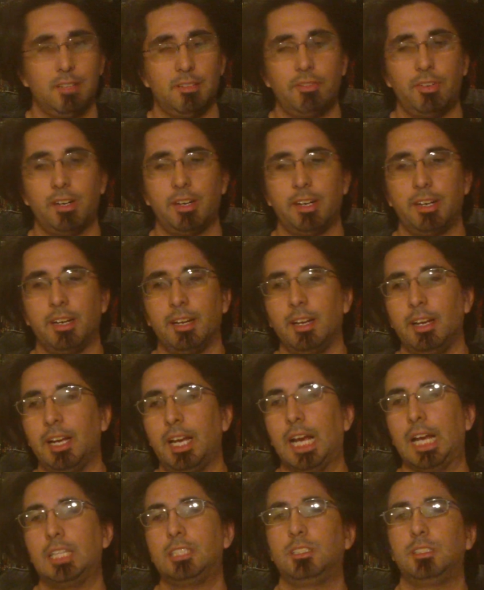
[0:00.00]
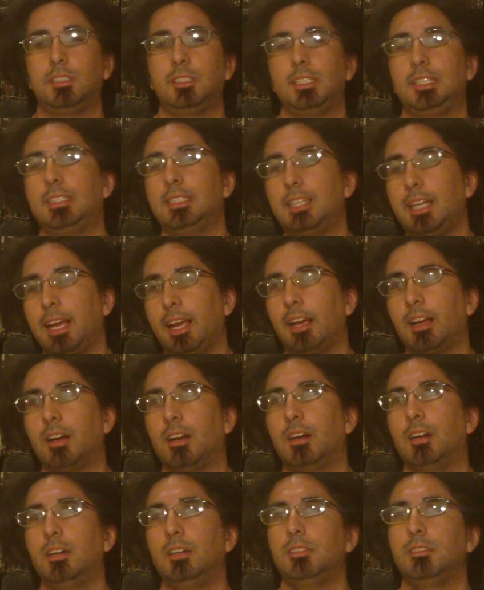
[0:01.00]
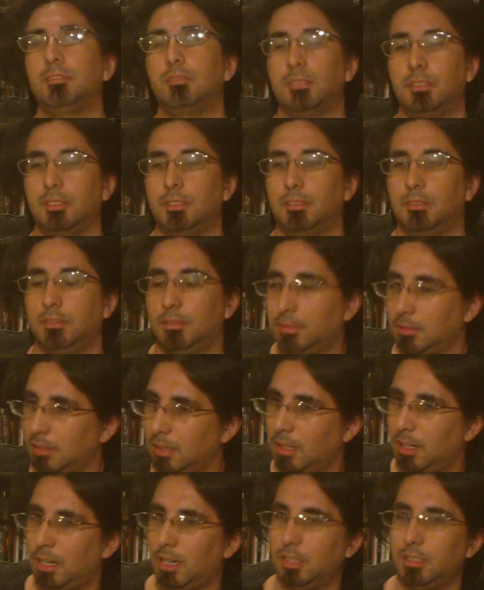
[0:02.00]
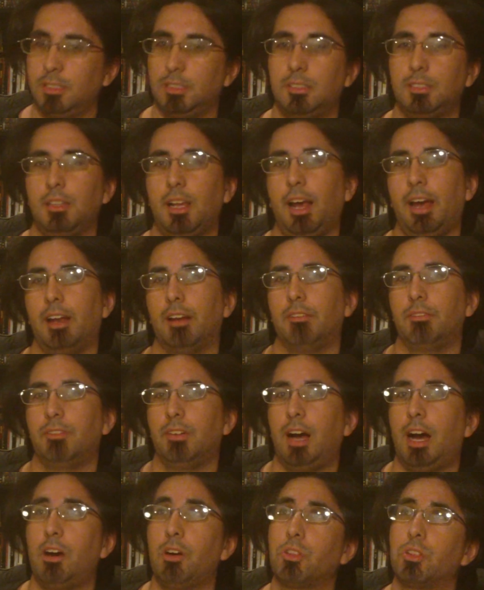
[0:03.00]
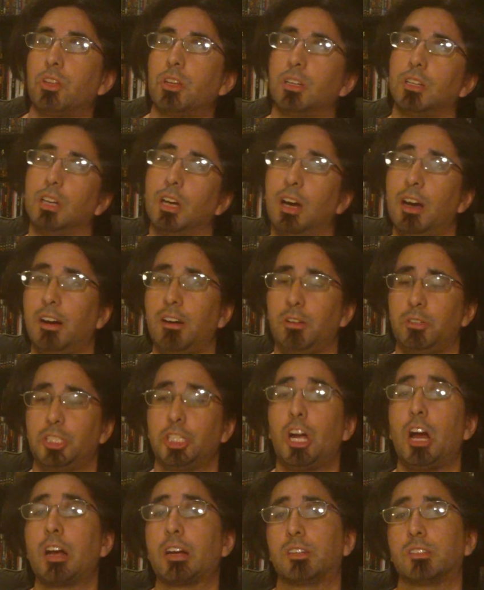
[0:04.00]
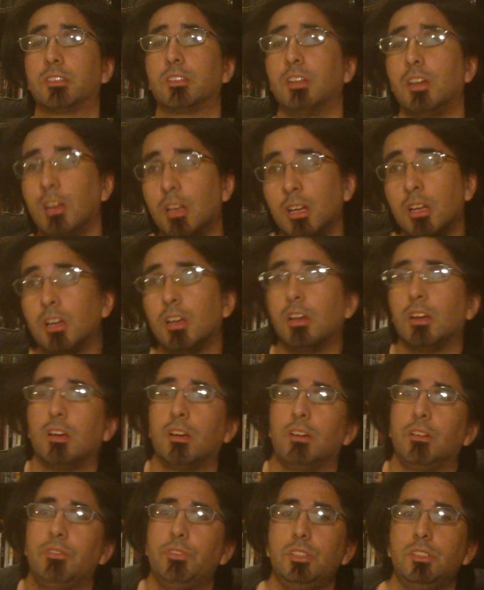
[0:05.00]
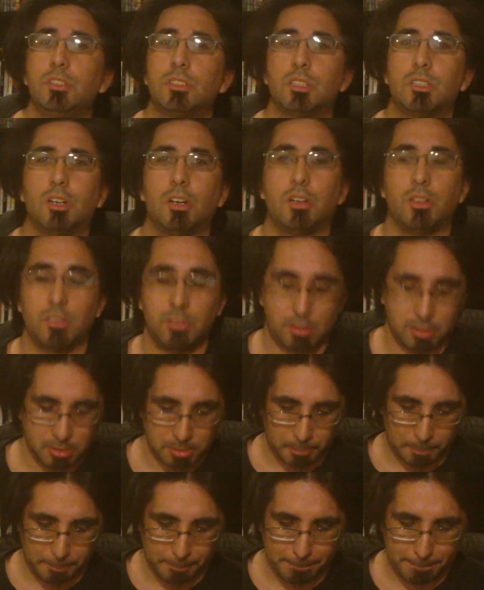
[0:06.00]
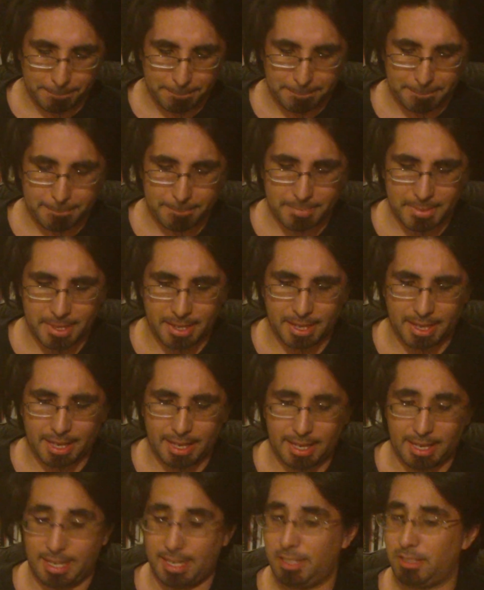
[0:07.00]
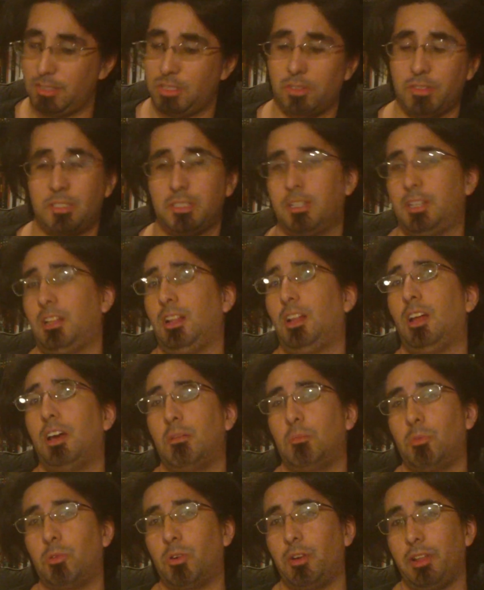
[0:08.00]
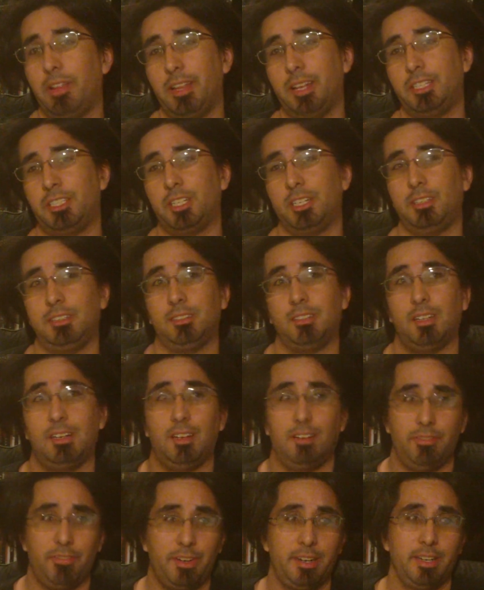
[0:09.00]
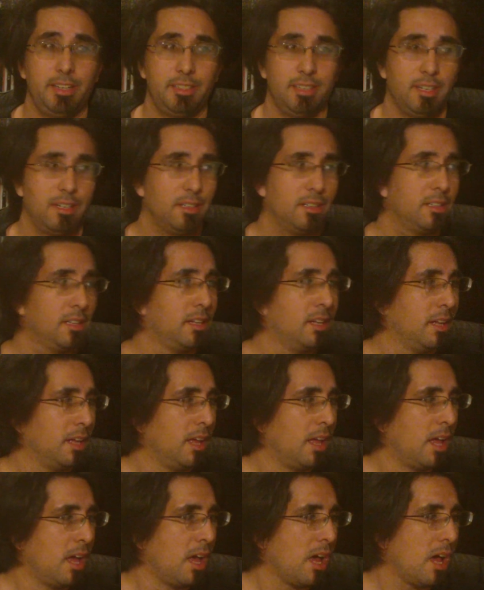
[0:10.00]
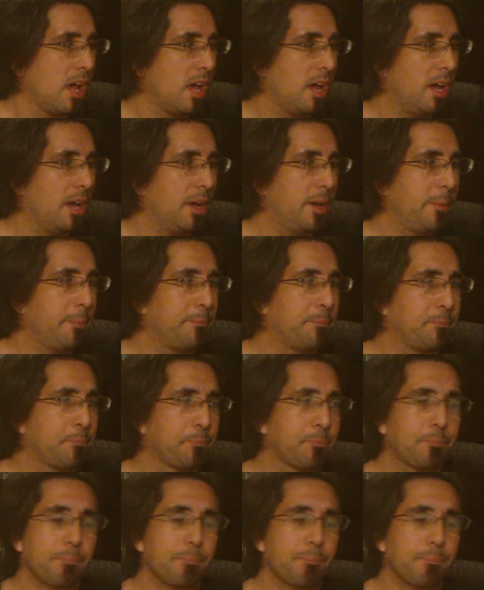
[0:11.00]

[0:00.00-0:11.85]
it's a very interesting take on just that of how the a child views adults. And so it's a lot more than just a fairy tale. Um,